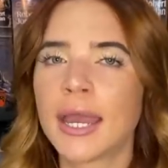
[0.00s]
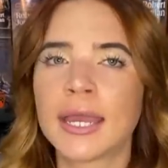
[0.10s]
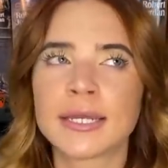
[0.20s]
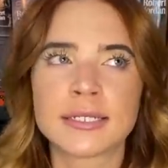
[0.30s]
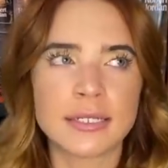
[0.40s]

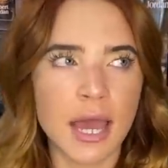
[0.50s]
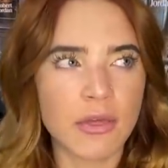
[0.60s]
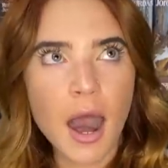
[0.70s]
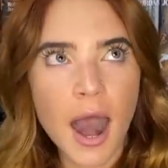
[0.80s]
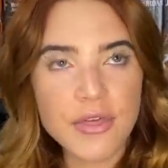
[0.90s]
and death.
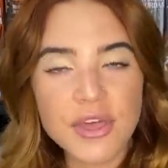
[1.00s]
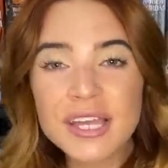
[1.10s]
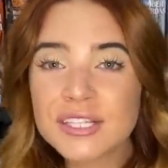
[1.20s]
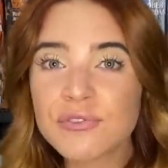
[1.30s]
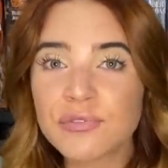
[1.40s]
I think
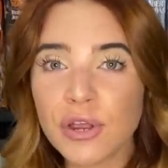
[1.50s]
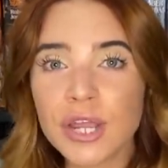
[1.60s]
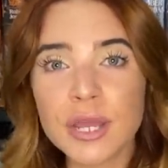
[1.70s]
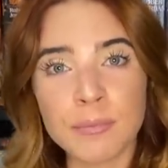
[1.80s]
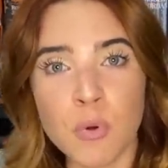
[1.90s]
it's a
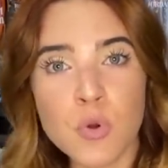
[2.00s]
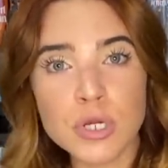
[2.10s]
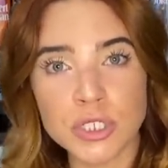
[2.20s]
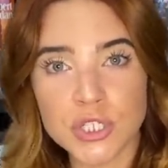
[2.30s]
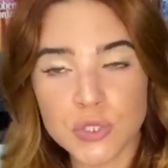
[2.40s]
very
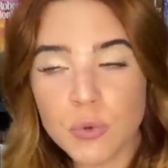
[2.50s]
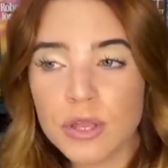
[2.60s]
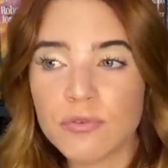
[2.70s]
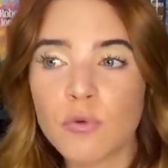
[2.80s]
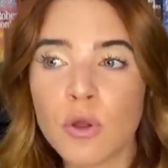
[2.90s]
important
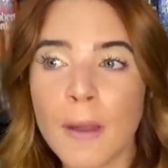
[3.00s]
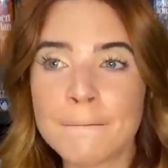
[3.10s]
story for